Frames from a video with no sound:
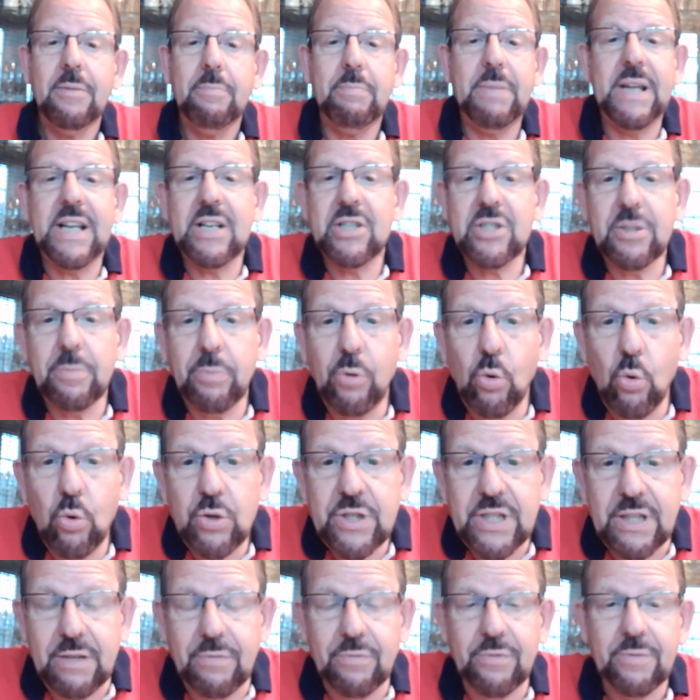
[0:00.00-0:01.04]
being
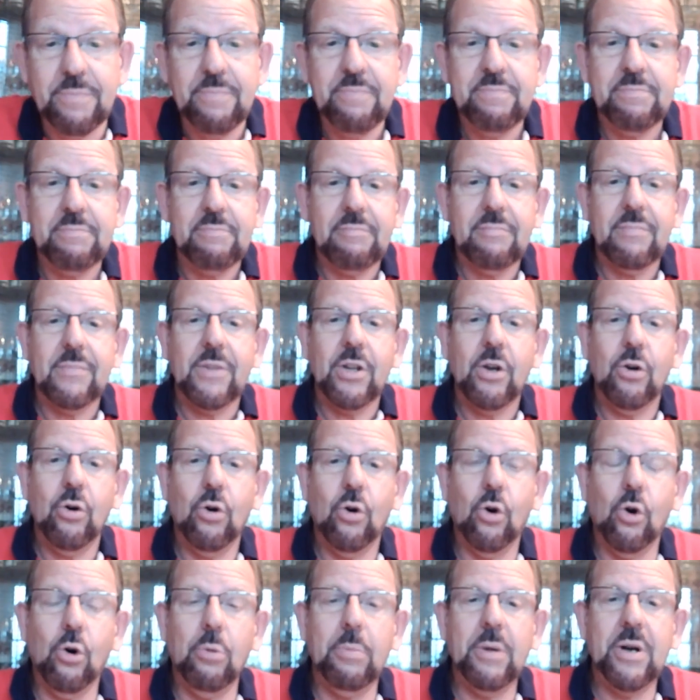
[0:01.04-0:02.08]
supportive,
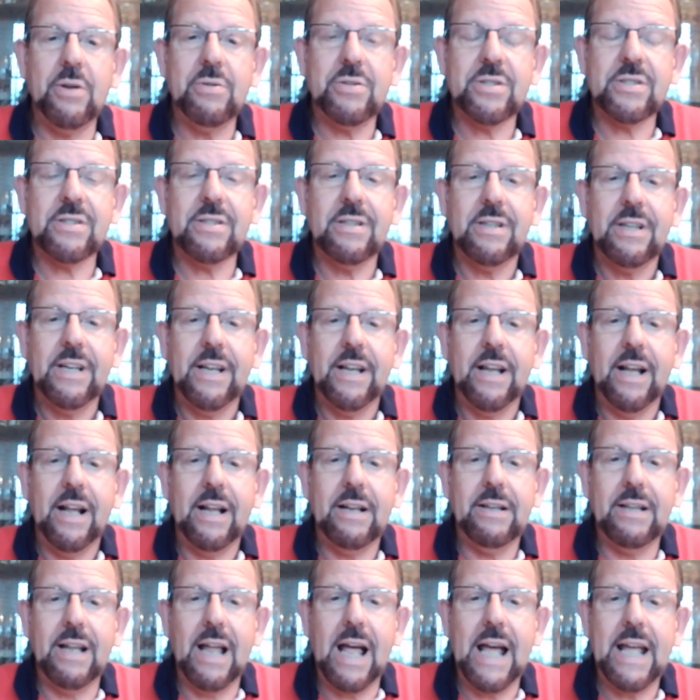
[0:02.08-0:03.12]
almost
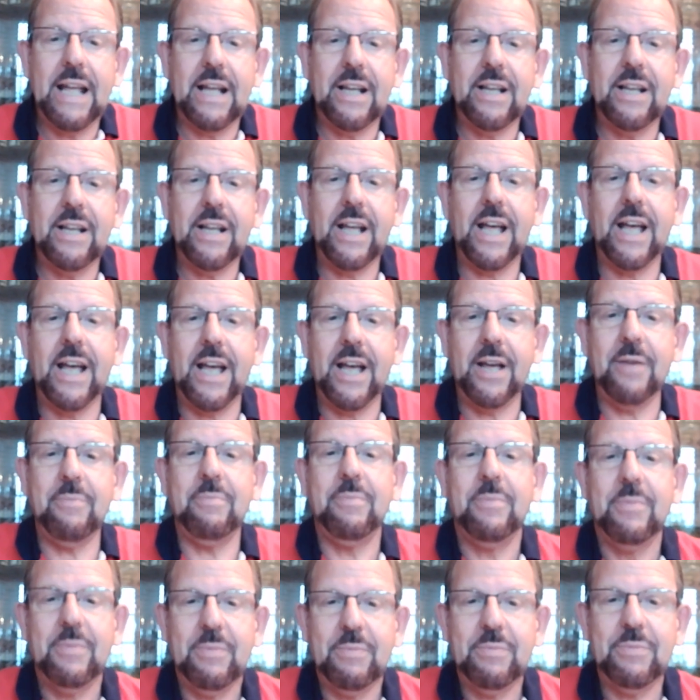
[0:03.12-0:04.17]
like
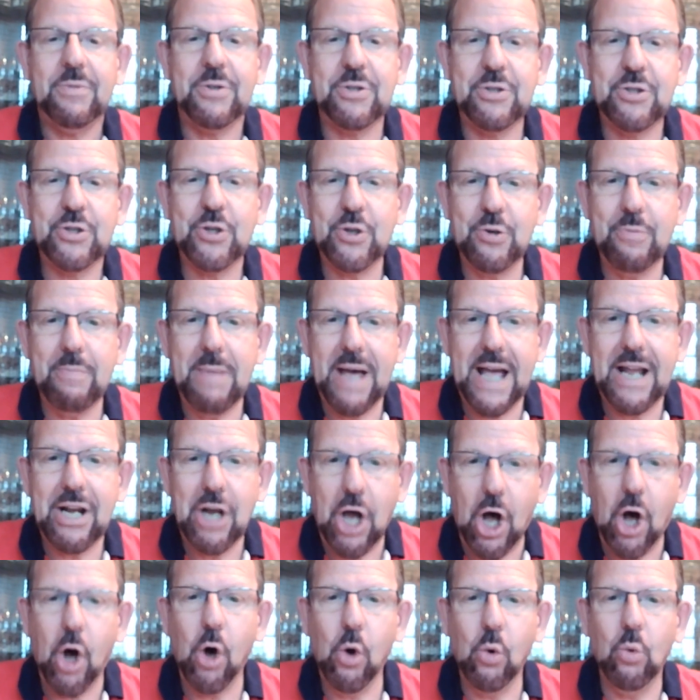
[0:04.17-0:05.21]
the two men
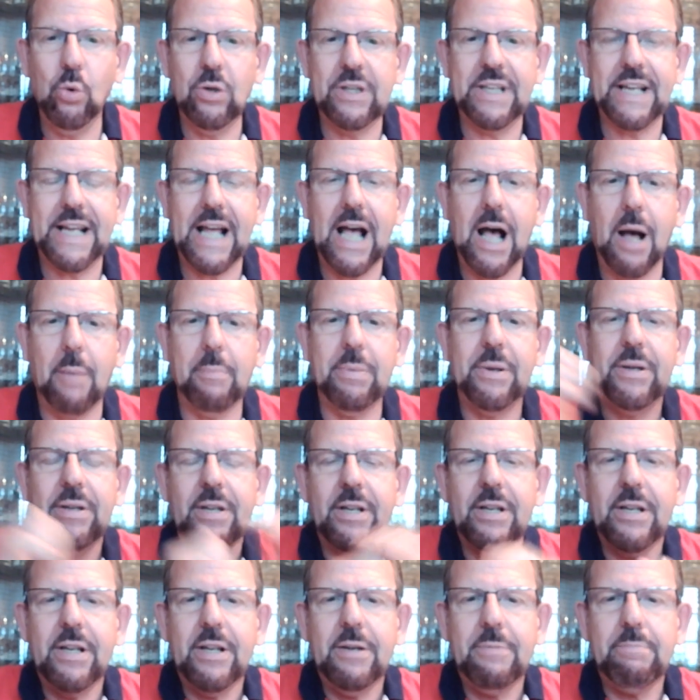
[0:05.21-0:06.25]
holding up
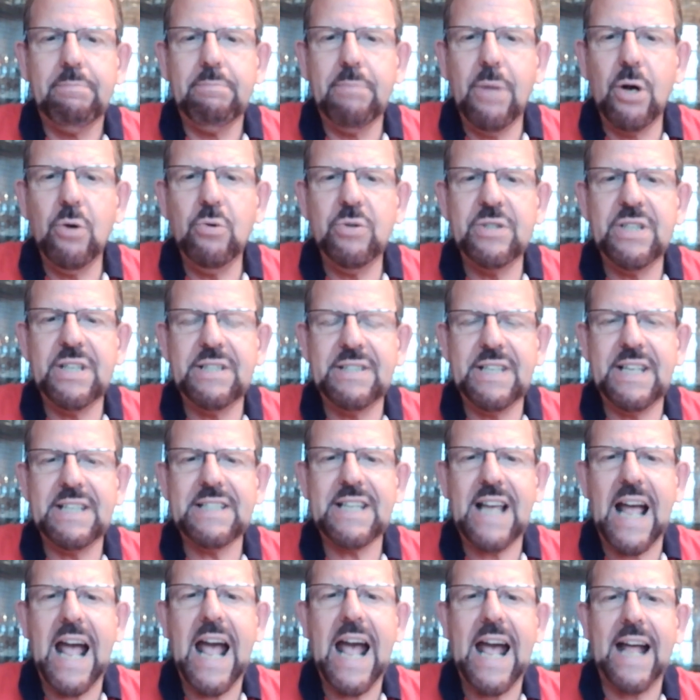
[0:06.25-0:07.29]
Moses'
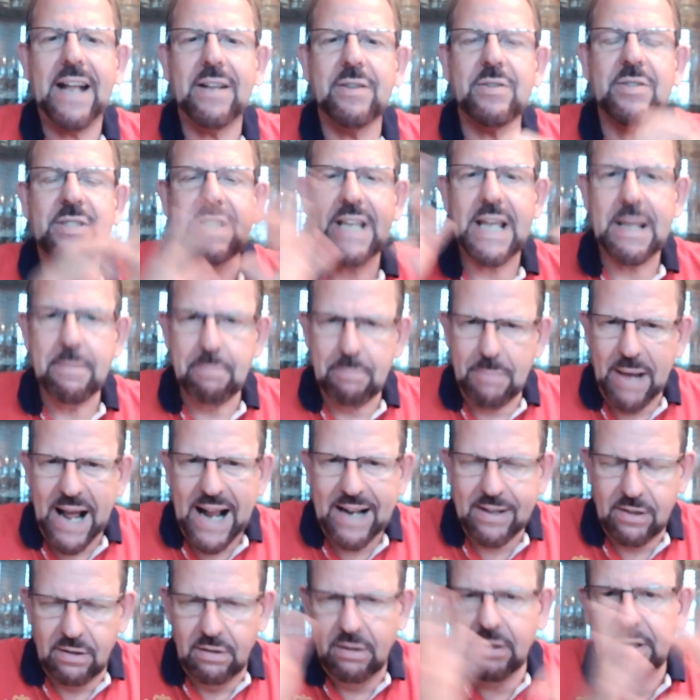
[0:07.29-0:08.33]
hands in
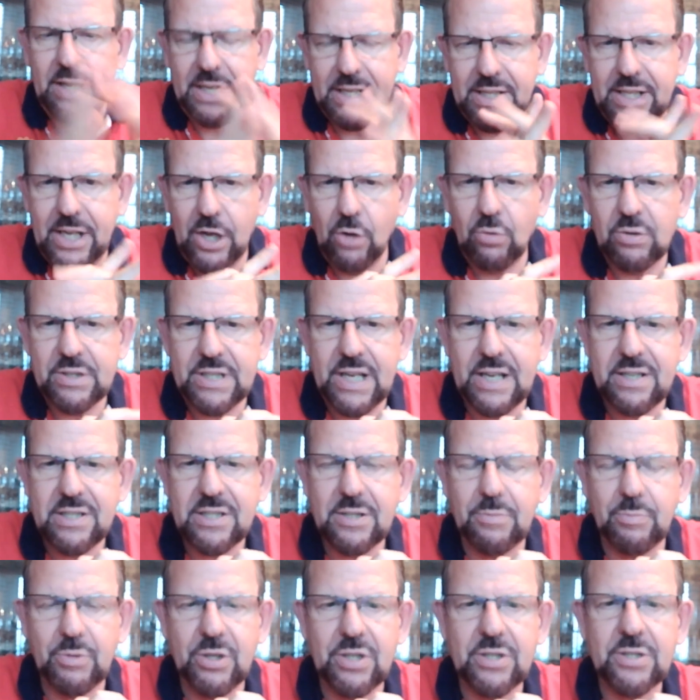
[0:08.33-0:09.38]
battle in the Old
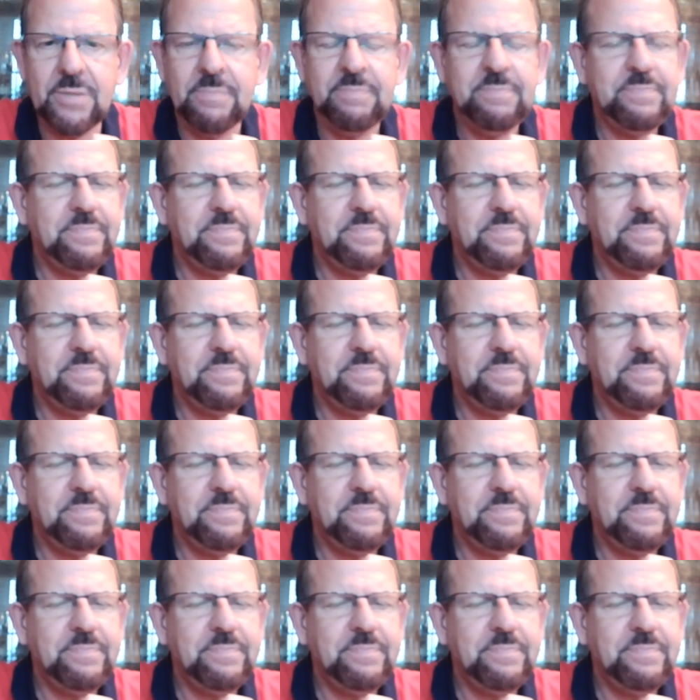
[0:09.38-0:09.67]
Testament.